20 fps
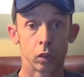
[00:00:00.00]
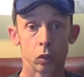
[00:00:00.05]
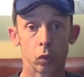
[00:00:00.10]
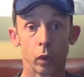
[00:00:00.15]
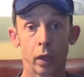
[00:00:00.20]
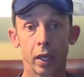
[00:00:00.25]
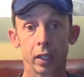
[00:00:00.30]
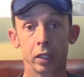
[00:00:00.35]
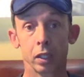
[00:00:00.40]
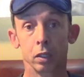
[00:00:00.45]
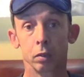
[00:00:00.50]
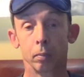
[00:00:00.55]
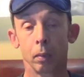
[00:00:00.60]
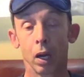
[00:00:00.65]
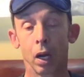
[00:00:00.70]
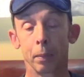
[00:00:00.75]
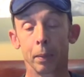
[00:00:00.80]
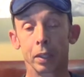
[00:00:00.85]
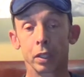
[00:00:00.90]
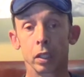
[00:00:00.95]
So I asked his
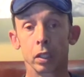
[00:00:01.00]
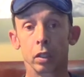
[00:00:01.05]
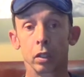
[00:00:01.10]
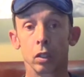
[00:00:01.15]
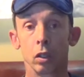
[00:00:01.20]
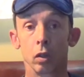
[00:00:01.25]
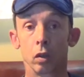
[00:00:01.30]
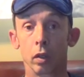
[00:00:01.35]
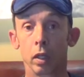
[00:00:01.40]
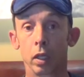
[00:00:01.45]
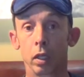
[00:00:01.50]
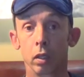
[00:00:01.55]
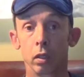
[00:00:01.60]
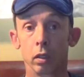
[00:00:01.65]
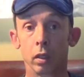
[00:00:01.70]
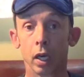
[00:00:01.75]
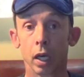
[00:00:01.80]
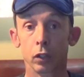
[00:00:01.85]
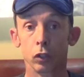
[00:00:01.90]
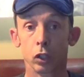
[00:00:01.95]
mom. I said, you know,
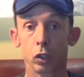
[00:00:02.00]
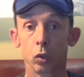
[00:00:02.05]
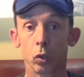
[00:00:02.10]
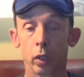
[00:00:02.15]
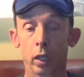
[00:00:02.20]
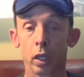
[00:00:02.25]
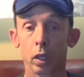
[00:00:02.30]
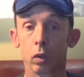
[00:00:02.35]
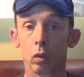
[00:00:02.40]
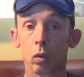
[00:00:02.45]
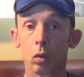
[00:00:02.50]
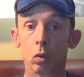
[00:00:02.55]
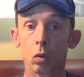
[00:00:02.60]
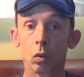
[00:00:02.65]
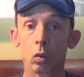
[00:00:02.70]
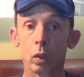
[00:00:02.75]
Todd's a cool kid.